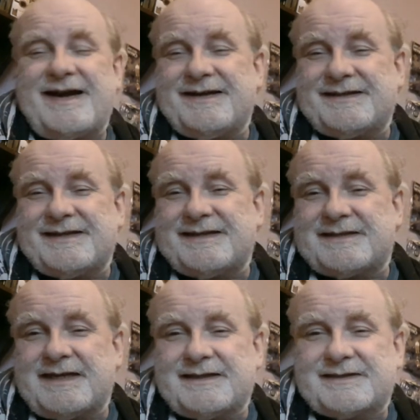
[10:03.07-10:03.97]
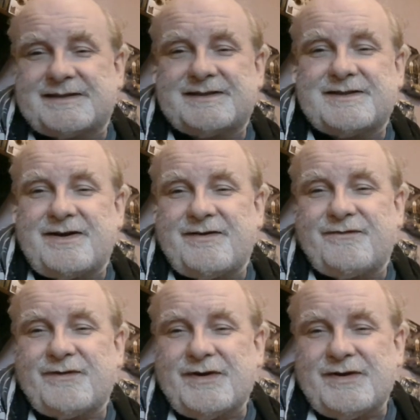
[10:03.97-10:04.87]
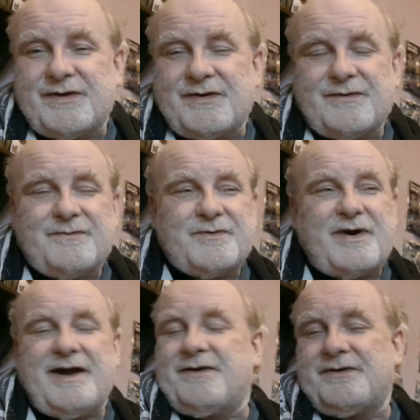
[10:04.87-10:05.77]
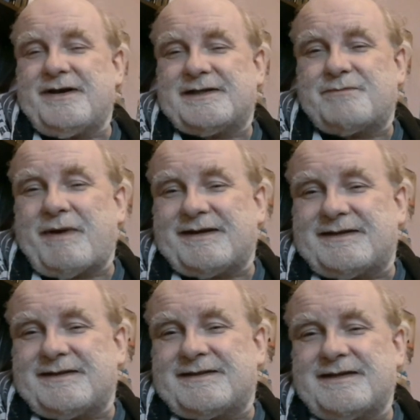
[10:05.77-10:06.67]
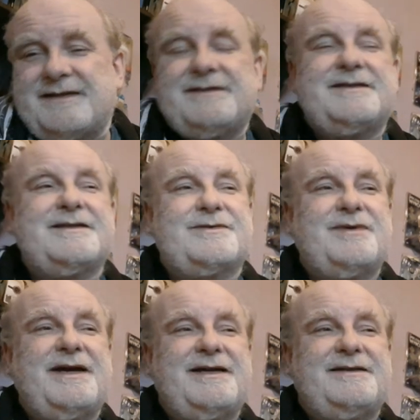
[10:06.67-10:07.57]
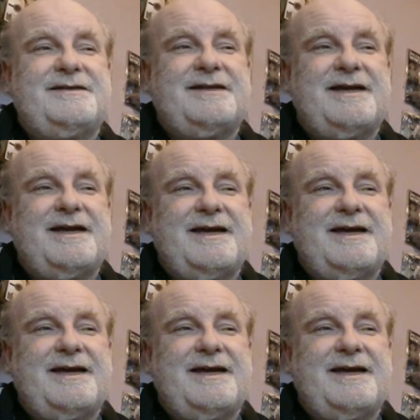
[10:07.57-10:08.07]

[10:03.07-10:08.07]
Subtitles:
I think it takes sort of quite unexpected turns as well.